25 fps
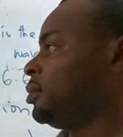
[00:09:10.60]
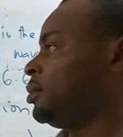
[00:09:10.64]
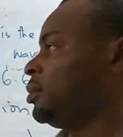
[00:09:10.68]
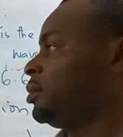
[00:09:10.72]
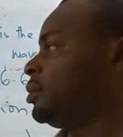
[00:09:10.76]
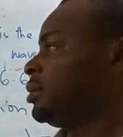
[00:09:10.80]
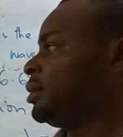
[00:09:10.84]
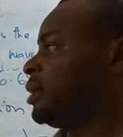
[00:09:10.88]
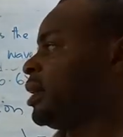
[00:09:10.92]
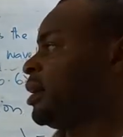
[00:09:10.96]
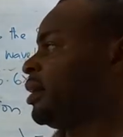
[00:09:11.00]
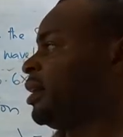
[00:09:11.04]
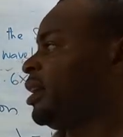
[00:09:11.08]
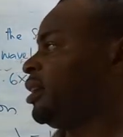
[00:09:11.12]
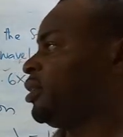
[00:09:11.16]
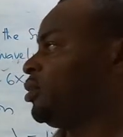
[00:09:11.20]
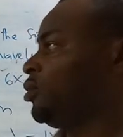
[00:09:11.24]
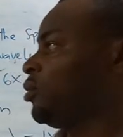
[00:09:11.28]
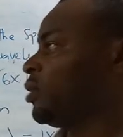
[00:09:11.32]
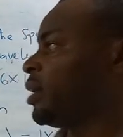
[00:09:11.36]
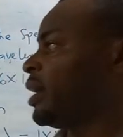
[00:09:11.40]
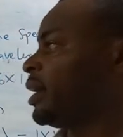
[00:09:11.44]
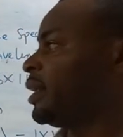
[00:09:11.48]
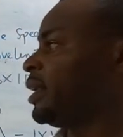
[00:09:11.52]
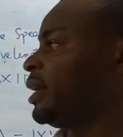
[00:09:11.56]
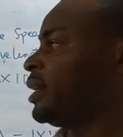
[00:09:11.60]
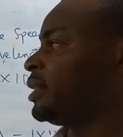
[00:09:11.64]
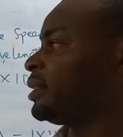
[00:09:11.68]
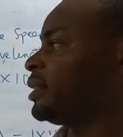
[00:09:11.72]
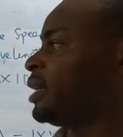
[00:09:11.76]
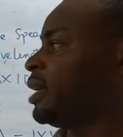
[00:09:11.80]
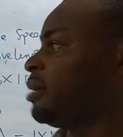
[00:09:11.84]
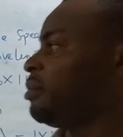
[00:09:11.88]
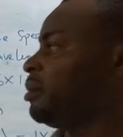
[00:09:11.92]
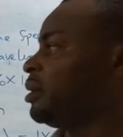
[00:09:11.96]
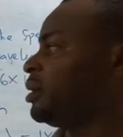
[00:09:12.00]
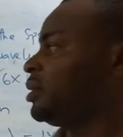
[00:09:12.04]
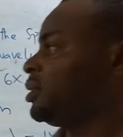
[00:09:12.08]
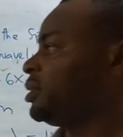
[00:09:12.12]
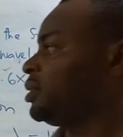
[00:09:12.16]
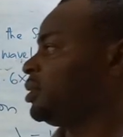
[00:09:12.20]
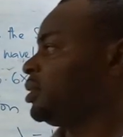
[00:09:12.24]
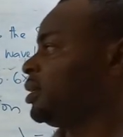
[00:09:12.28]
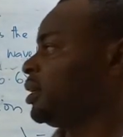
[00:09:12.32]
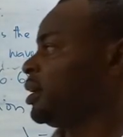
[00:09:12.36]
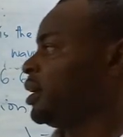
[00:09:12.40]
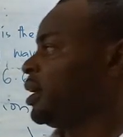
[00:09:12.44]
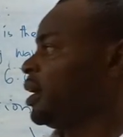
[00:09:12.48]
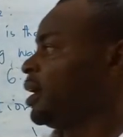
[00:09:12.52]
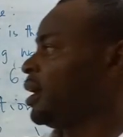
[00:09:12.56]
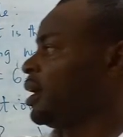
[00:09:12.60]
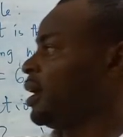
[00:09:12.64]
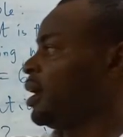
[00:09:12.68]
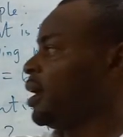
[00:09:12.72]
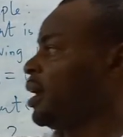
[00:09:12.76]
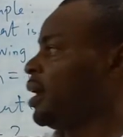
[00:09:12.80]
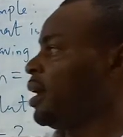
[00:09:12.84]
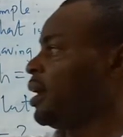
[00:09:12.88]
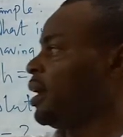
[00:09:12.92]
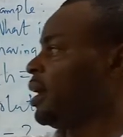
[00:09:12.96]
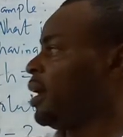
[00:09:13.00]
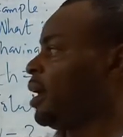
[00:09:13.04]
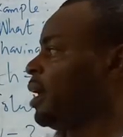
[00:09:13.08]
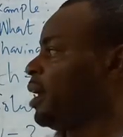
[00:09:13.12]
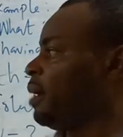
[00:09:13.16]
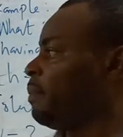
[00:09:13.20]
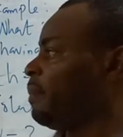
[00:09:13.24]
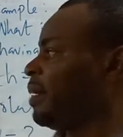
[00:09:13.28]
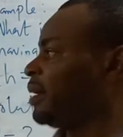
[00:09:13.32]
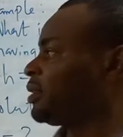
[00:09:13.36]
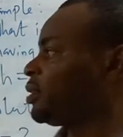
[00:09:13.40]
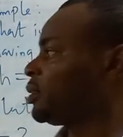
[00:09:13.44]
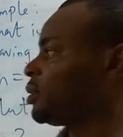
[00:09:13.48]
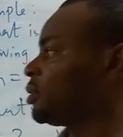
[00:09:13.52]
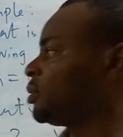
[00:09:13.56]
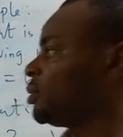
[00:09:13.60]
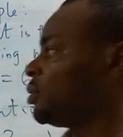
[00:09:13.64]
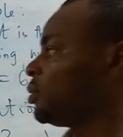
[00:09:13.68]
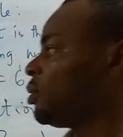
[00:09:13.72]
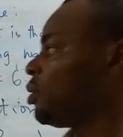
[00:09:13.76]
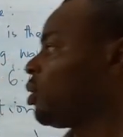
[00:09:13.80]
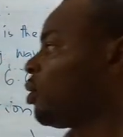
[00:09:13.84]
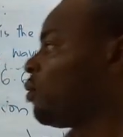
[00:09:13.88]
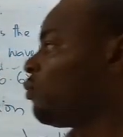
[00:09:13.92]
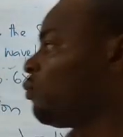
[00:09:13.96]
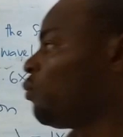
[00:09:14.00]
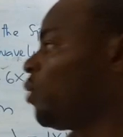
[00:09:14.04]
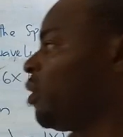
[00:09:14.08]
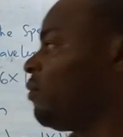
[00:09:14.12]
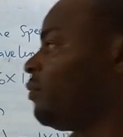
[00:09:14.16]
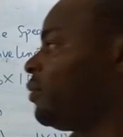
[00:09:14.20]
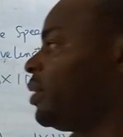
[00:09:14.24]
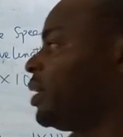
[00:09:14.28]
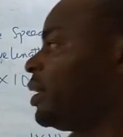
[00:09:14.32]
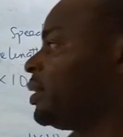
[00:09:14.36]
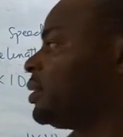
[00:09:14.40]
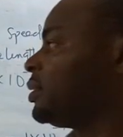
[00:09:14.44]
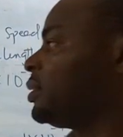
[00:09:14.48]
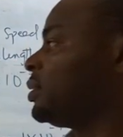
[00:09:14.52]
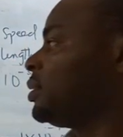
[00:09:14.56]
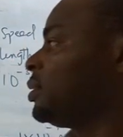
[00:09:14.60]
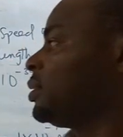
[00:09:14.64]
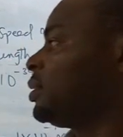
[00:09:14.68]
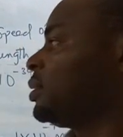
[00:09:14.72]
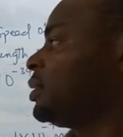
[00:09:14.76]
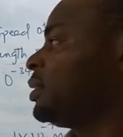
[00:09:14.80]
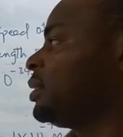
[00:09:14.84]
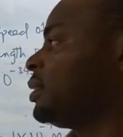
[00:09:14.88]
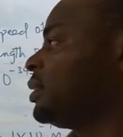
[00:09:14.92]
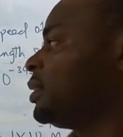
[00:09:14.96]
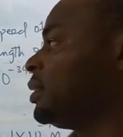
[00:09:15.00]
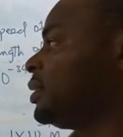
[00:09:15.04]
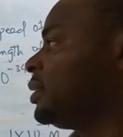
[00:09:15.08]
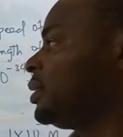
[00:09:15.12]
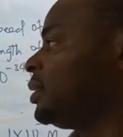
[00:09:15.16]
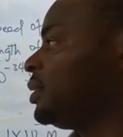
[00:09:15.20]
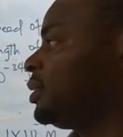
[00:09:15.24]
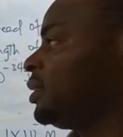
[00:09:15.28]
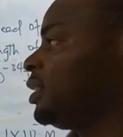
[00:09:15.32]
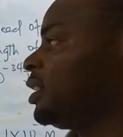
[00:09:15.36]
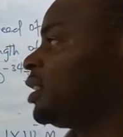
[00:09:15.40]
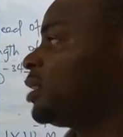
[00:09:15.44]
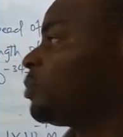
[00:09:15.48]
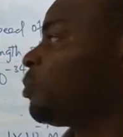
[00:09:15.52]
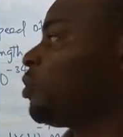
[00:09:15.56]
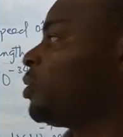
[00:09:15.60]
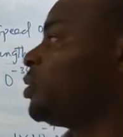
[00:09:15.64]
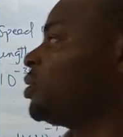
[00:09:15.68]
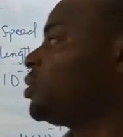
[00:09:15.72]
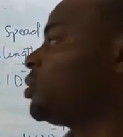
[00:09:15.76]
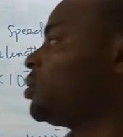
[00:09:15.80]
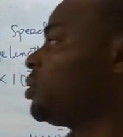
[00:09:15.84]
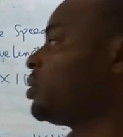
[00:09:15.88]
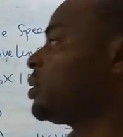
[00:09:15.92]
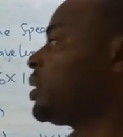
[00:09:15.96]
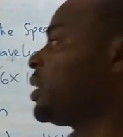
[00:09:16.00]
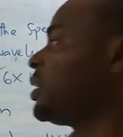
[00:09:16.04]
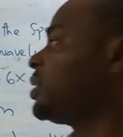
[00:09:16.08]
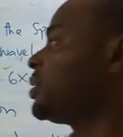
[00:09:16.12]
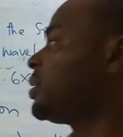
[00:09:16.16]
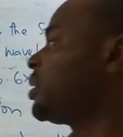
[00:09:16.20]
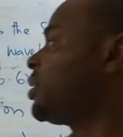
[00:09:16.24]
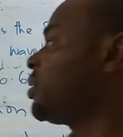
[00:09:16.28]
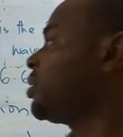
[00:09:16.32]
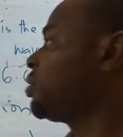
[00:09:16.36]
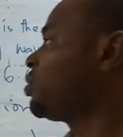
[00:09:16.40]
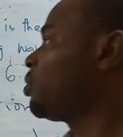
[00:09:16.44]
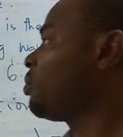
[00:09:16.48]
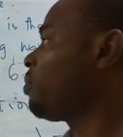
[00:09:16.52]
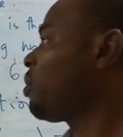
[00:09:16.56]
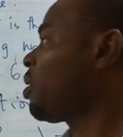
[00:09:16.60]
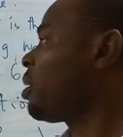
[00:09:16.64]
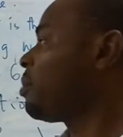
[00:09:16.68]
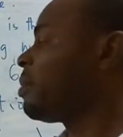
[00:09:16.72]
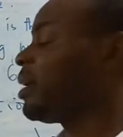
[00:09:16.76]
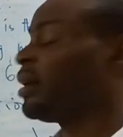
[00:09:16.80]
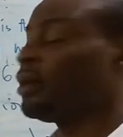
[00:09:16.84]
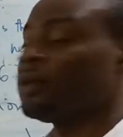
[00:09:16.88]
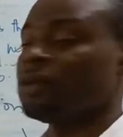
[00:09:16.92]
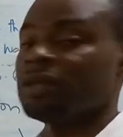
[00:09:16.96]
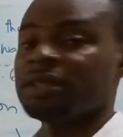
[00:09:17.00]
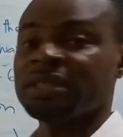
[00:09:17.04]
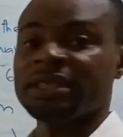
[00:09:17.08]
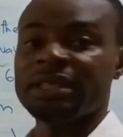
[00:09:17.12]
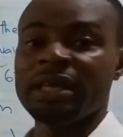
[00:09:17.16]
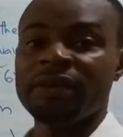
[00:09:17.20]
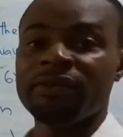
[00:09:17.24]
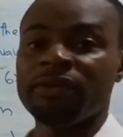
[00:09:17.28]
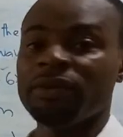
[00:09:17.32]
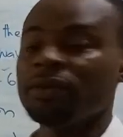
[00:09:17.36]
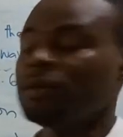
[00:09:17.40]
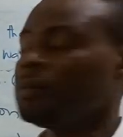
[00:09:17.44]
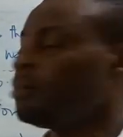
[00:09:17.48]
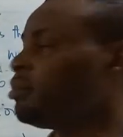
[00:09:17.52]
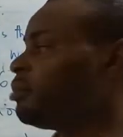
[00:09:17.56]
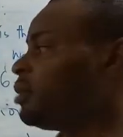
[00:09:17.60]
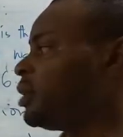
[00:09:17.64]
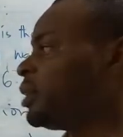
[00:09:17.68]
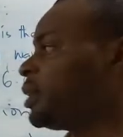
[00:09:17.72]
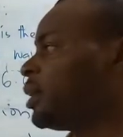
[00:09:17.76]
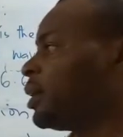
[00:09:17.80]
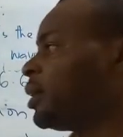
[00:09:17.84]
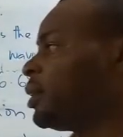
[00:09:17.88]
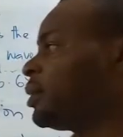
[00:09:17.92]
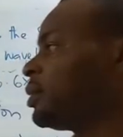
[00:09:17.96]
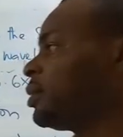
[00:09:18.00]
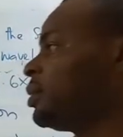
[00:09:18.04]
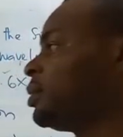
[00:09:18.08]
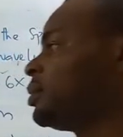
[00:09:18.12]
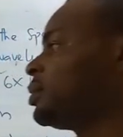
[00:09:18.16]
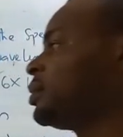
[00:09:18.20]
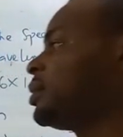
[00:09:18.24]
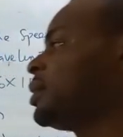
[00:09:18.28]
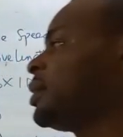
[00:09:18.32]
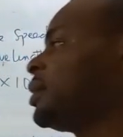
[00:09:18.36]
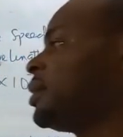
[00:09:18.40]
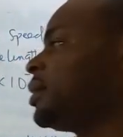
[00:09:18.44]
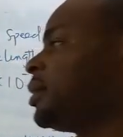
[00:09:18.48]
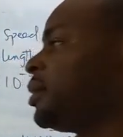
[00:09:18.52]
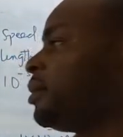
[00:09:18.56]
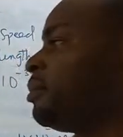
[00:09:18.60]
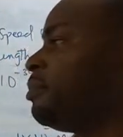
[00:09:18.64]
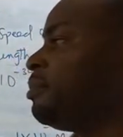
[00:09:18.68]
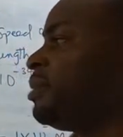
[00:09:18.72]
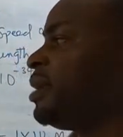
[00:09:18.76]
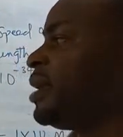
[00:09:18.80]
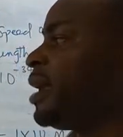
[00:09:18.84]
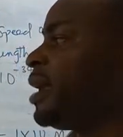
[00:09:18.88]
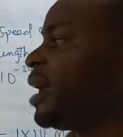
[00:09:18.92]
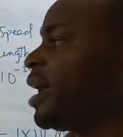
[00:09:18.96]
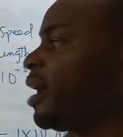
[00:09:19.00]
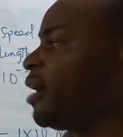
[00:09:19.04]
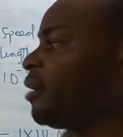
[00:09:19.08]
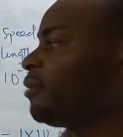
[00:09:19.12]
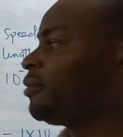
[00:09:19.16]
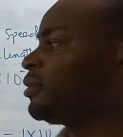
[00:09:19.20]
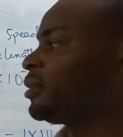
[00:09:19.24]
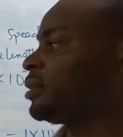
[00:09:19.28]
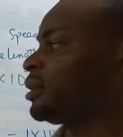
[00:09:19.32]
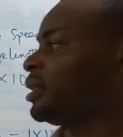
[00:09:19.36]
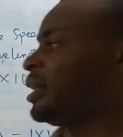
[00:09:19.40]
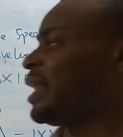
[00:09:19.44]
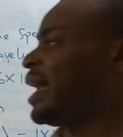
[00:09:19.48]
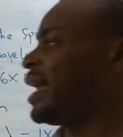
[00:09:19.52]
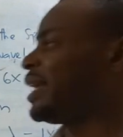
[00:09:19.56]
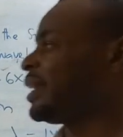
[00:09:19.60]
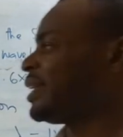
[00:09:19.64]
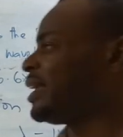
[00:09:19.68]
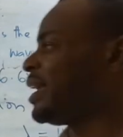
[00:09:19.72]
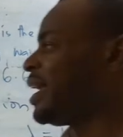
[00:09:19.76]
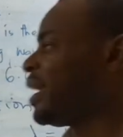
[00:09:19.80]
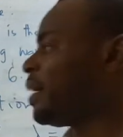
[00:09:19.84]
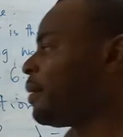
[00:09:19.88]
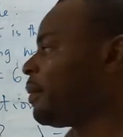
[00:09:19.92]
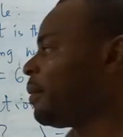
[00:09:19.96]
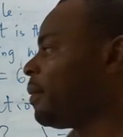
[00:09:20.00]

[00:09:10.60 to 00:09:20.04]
Now let's look at the assignment. A particle of wavelength 6.0 times 10 raised to the power minus 7 meter behaves like a